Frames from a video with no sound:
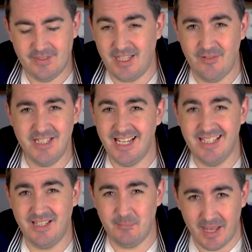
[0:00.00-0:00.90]
There isn't
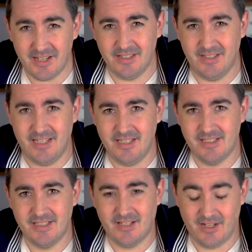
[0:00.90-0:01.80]
anything better than
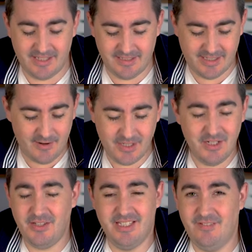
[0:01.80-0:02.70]
this. There is
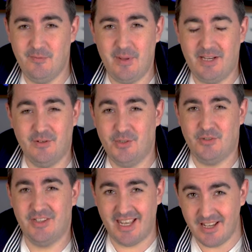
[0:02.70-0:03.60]
nothing even better
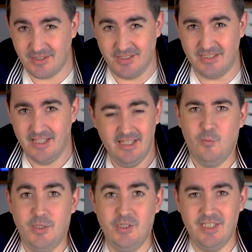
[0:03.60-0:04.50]
under $1,000.
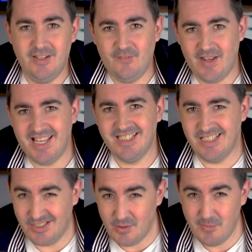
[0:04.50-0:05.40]
When you need a
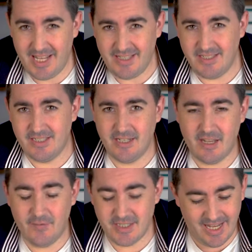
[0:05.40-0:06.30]
fast zoom lens that
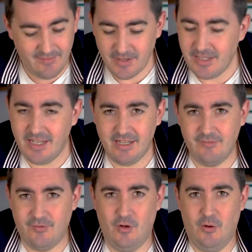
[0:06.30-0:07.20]
covers everything
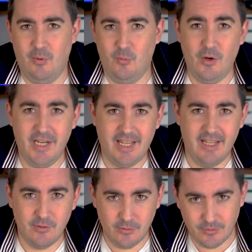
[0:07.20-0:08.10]
from wide
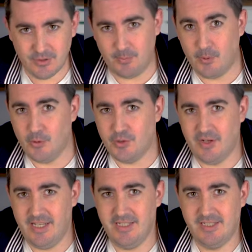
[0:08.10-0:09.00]
angles to
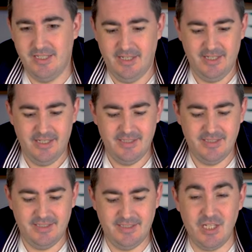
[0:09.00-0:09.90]
portraits,
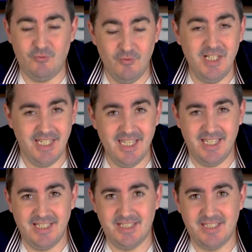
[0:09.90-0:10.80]
this
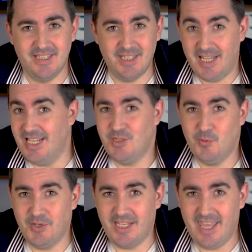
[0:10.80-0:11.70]
really is the lens you
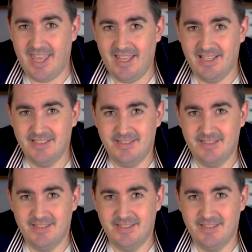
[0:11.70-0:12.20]
wanna get.